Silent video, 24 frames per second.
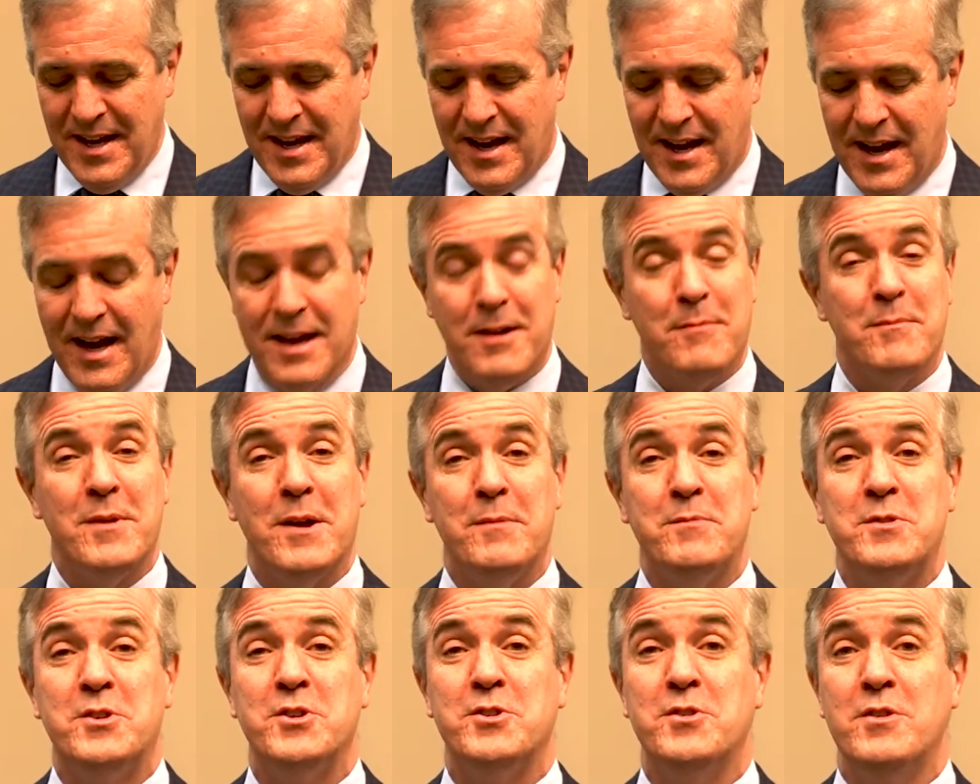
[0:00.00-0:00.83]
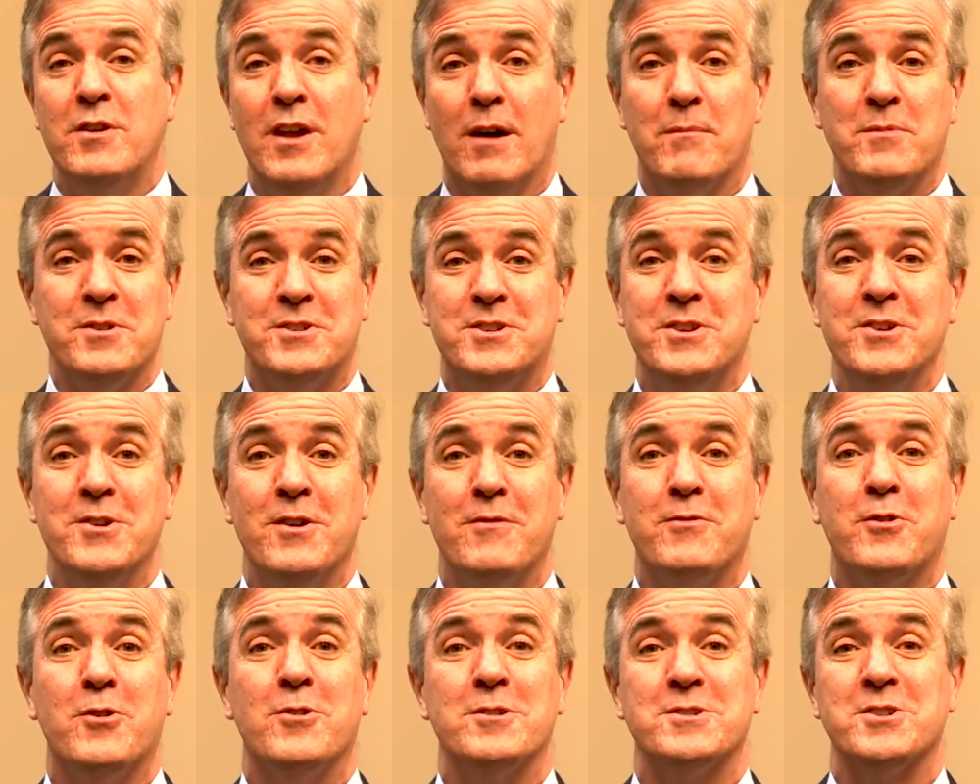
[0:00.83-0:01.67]
Item number two,
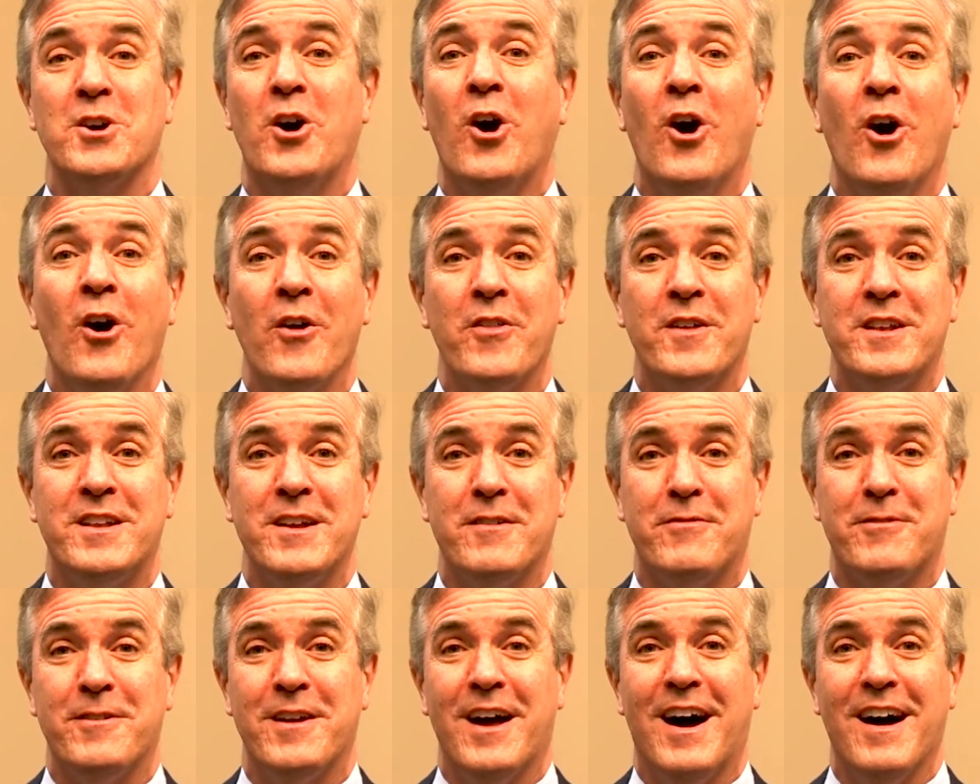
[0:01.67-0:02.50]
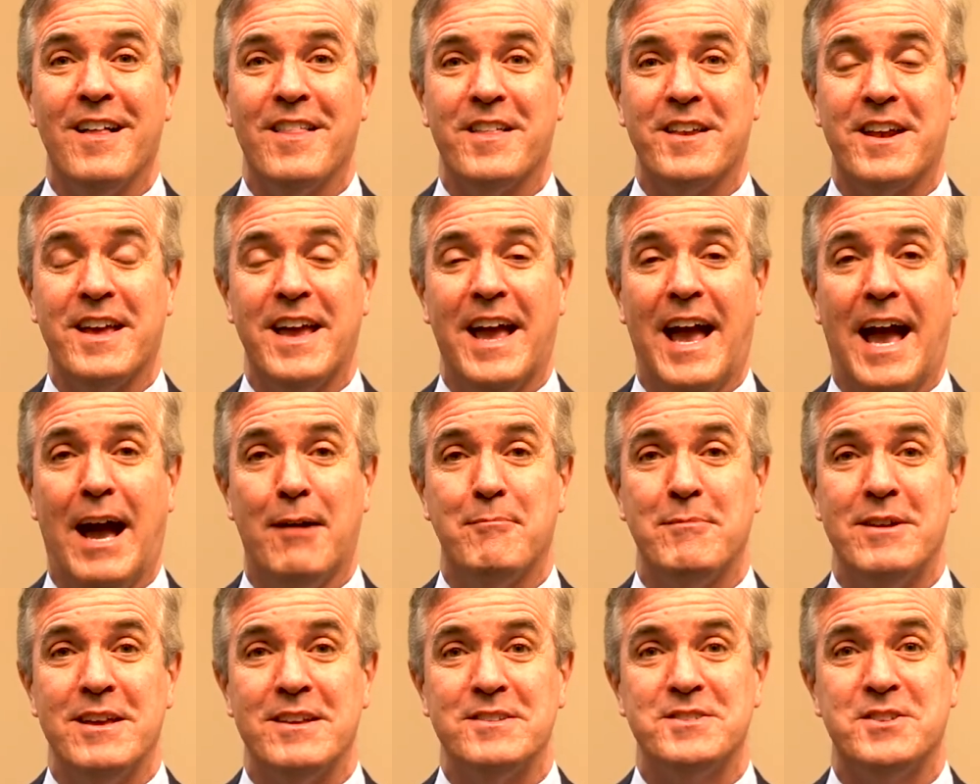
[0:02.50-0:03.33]
of course, all the different holiday
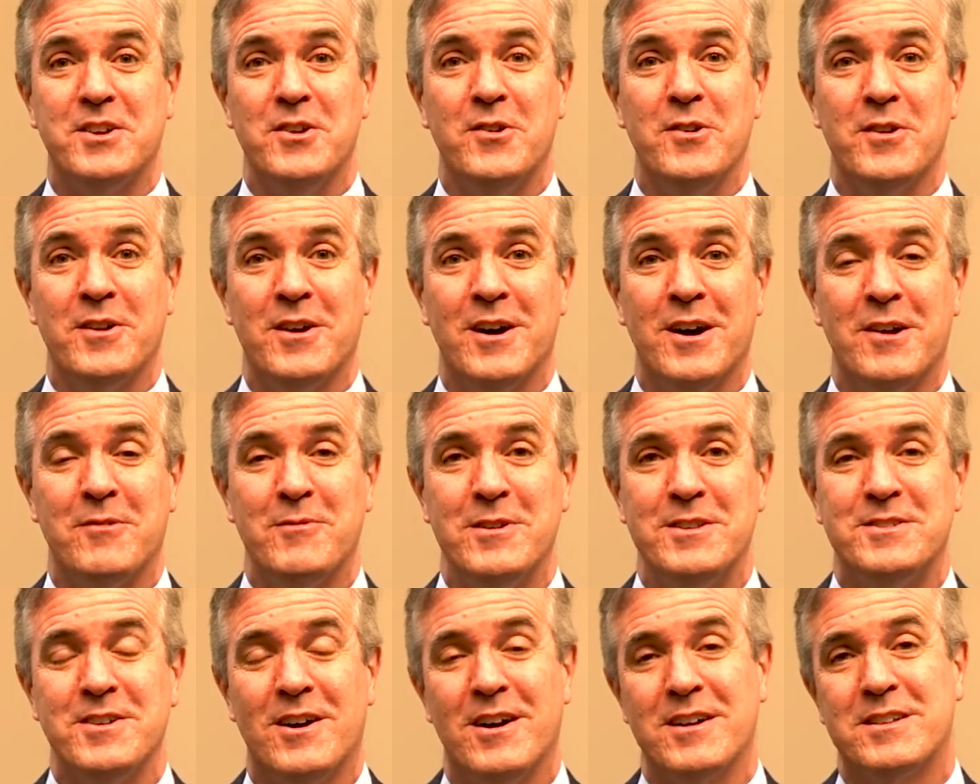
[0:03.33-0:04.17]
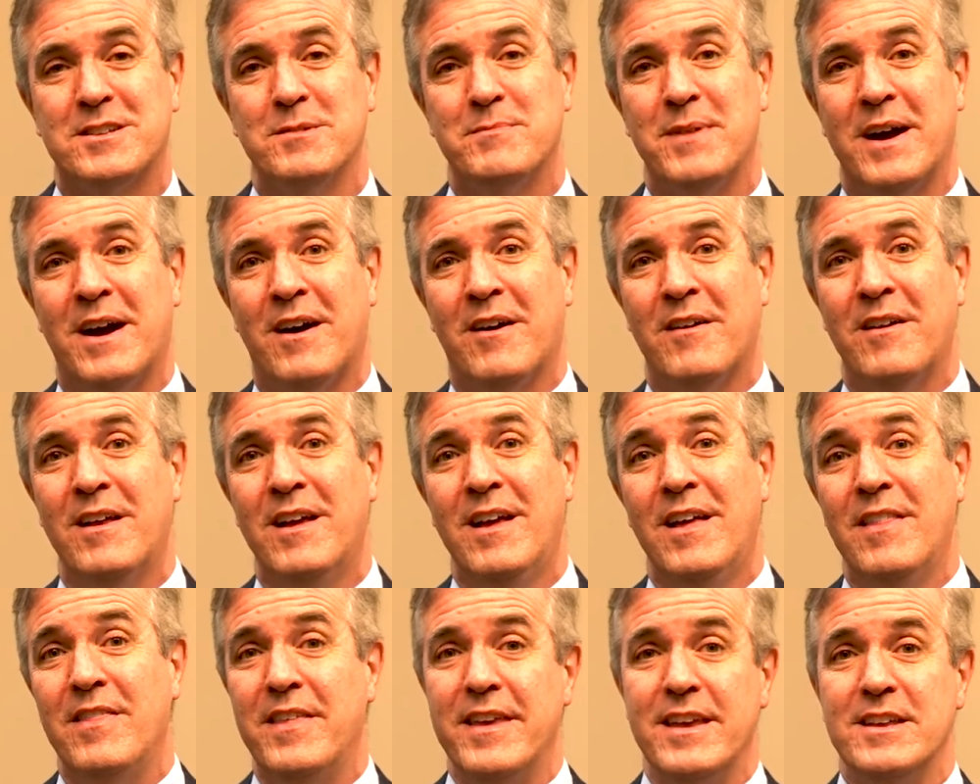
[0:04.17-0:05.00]
happenings going on. We talked about
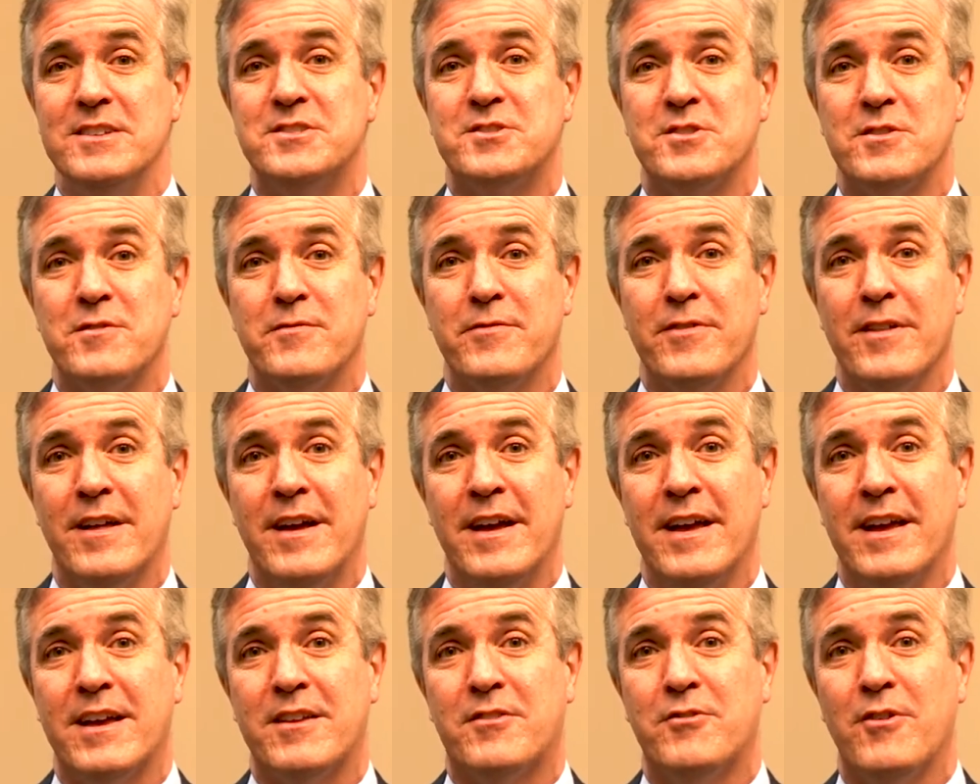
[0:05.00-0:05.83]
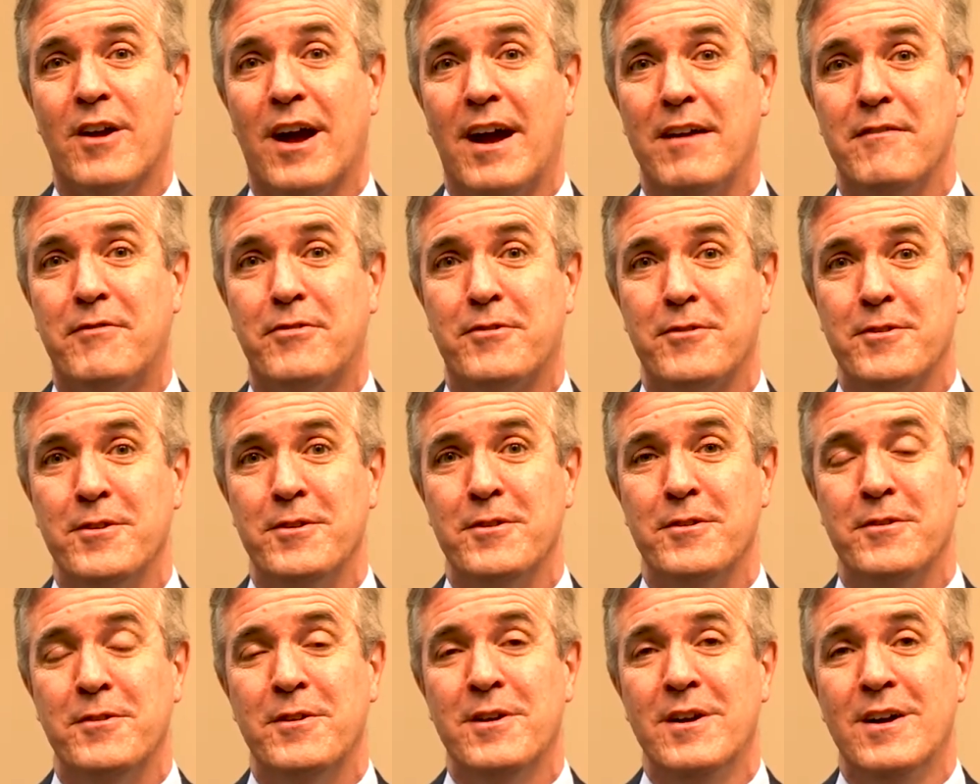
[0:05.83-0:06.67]
the Eastern Flank drive
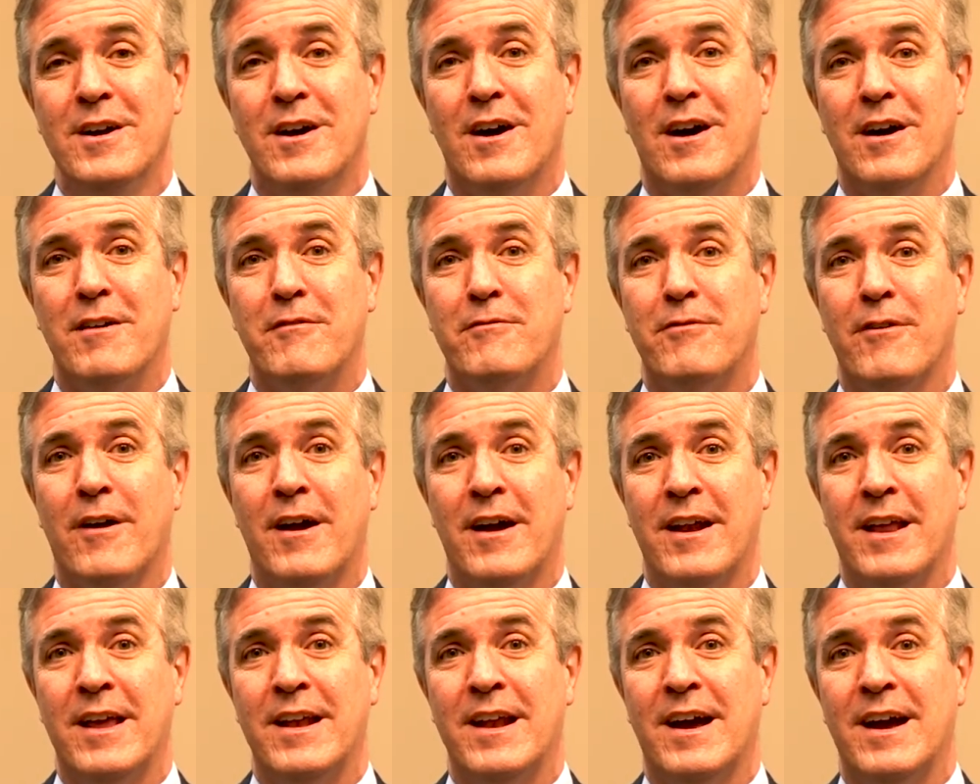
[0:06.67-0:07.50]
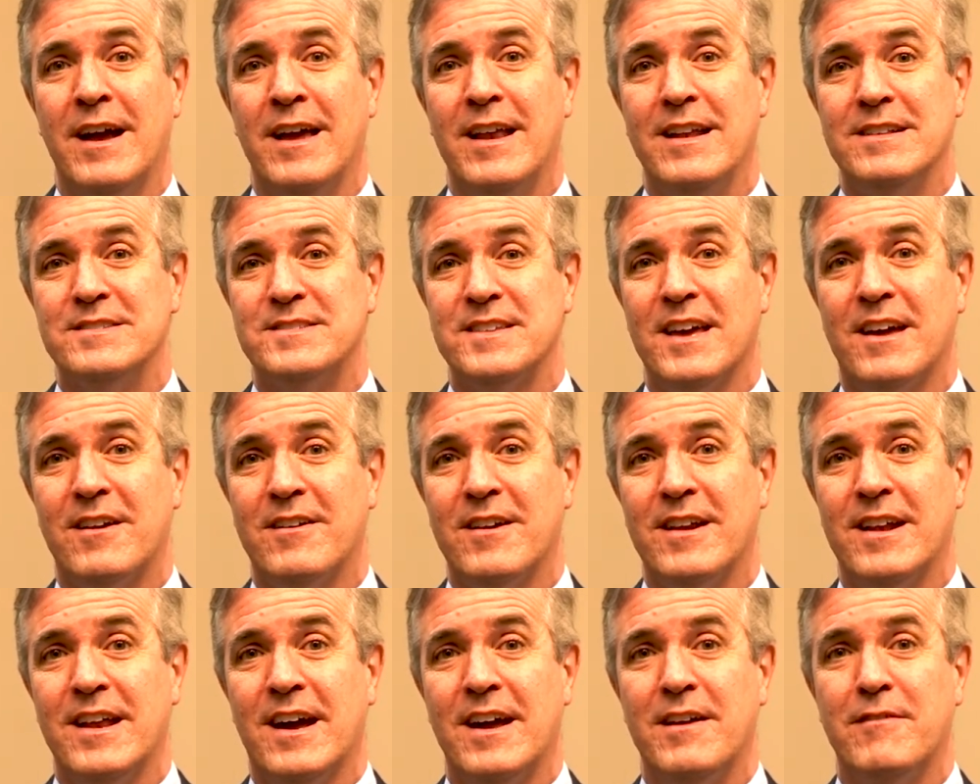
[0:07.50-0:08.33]
through on Friday night and
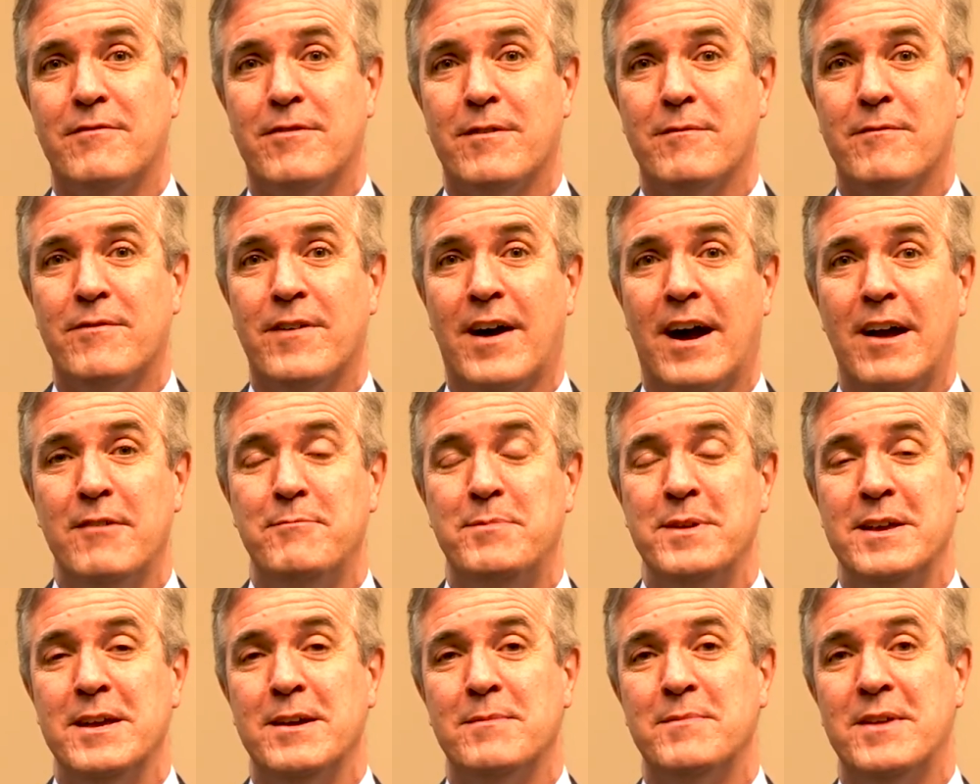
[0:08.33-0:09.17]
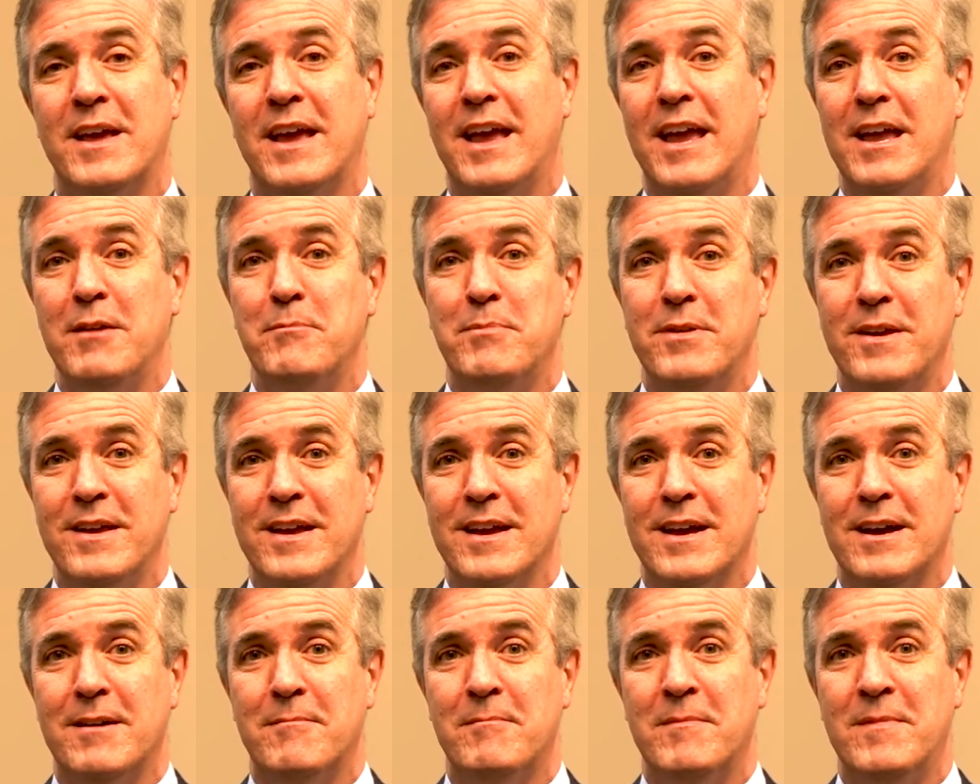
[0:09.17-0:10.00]
Saturday night from 5 p.m. to 8
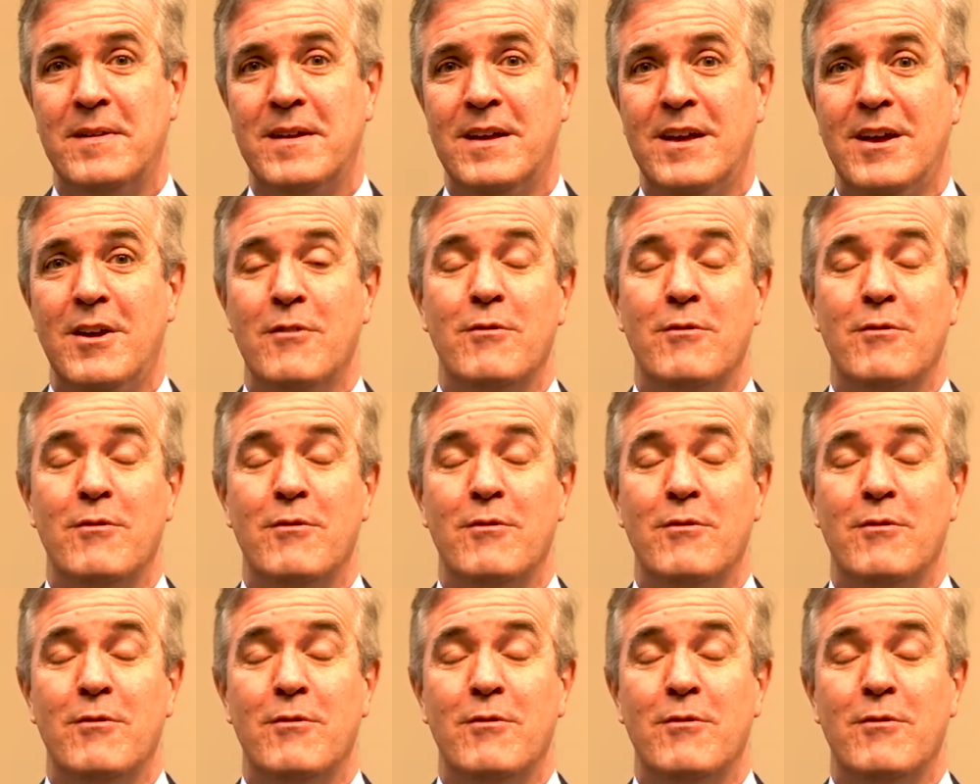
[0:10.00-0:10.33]
p.m.